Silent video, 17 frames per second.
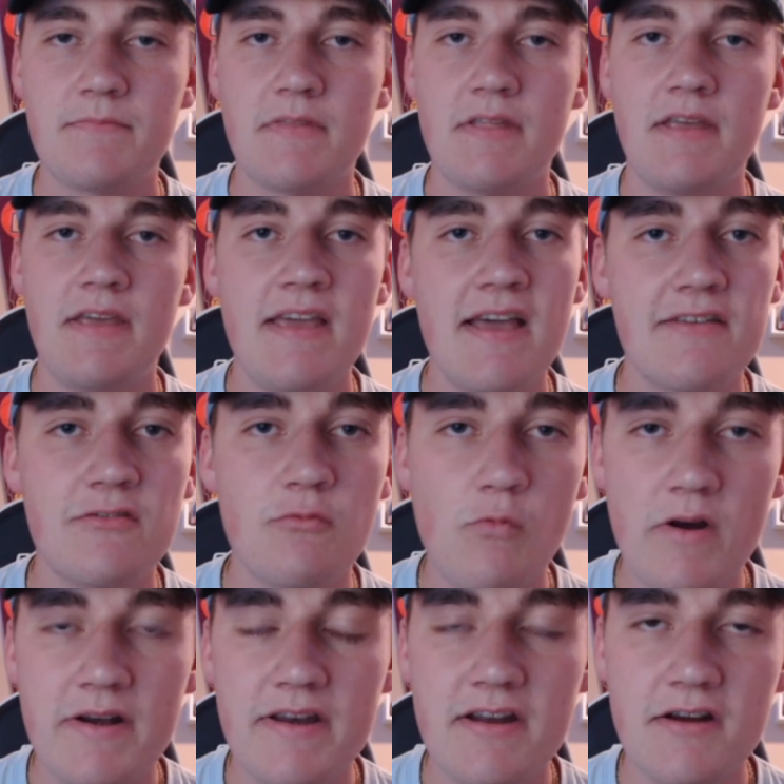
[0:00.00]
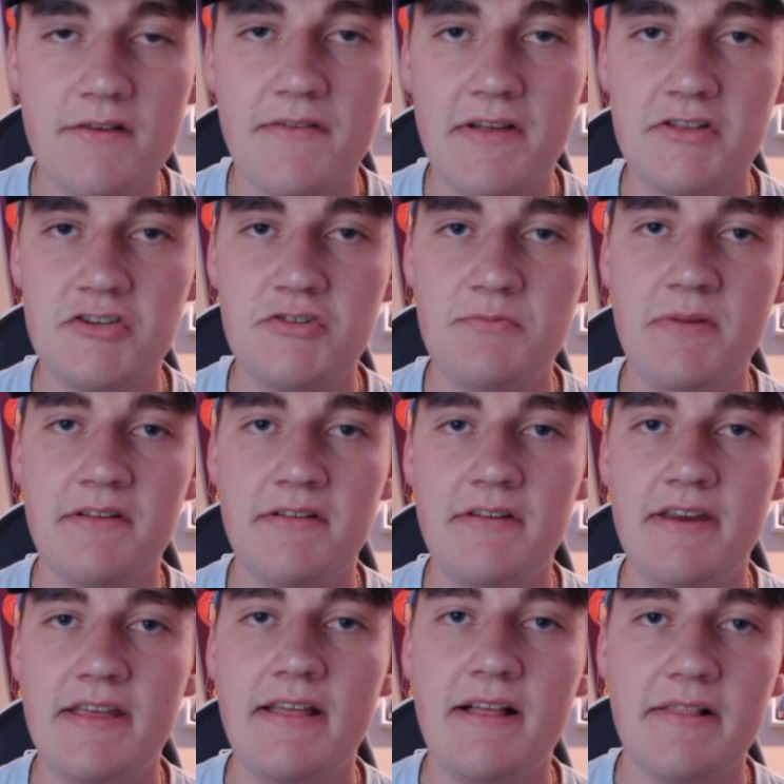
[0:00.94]
He has 1 year of
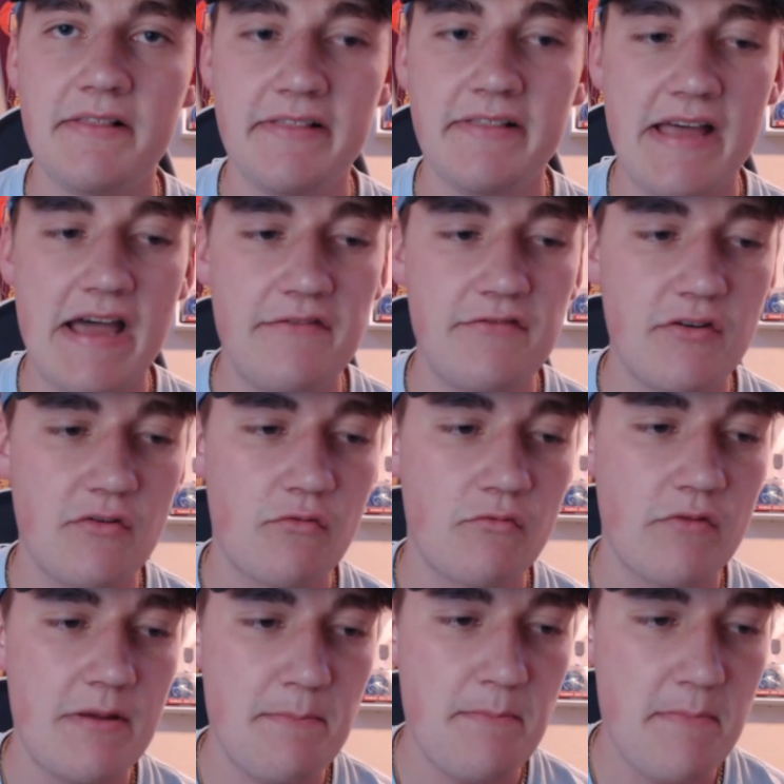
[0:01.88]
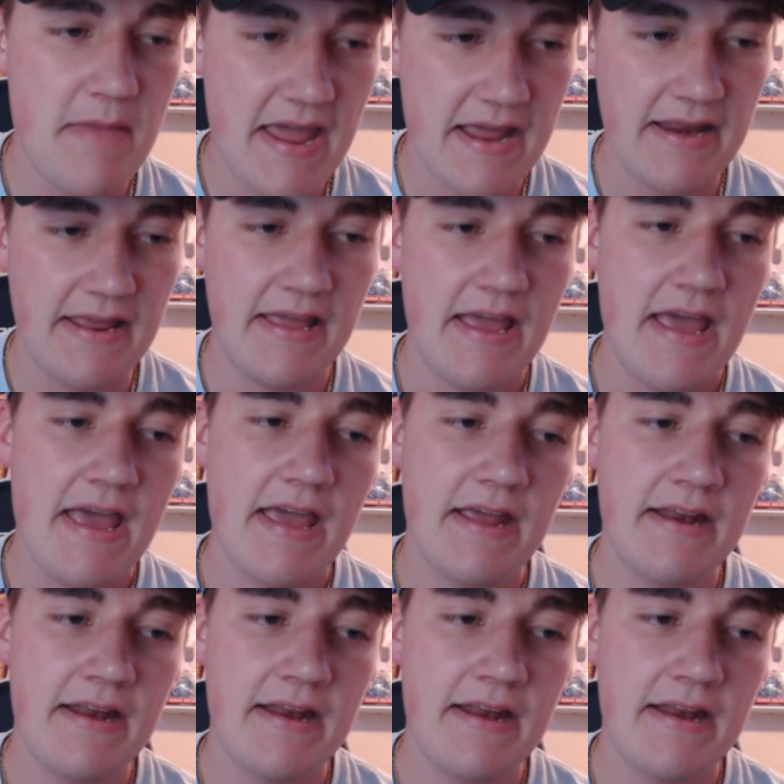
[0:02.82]
eligibility left remaining,